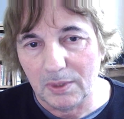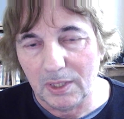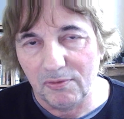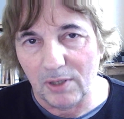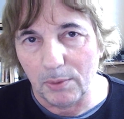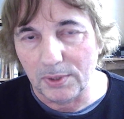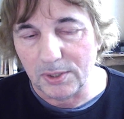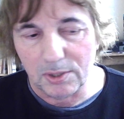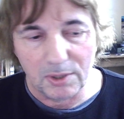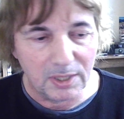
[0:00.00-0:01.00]
If I were to
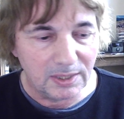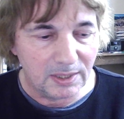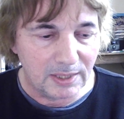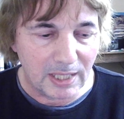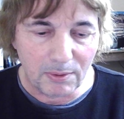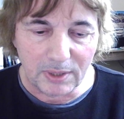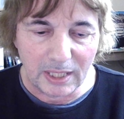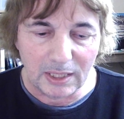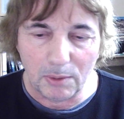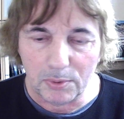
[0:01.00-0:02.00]
do it now
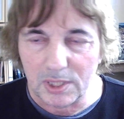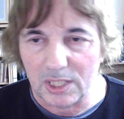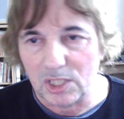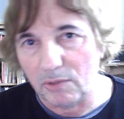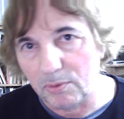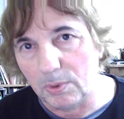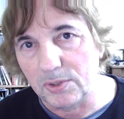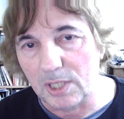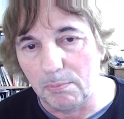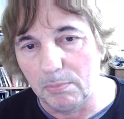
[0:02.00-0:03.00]
again, I would teach everyone
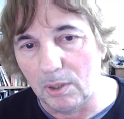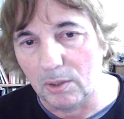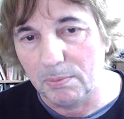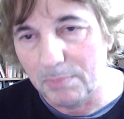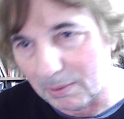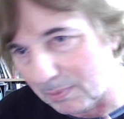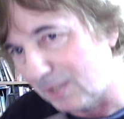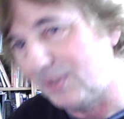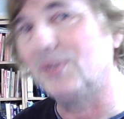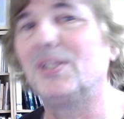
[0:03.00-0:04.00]
tongue block, but I'm
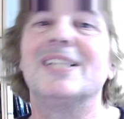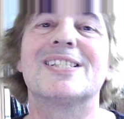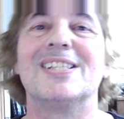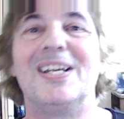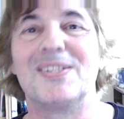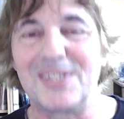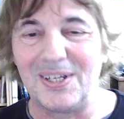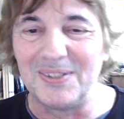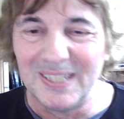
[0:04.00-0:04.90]
only on the internet, so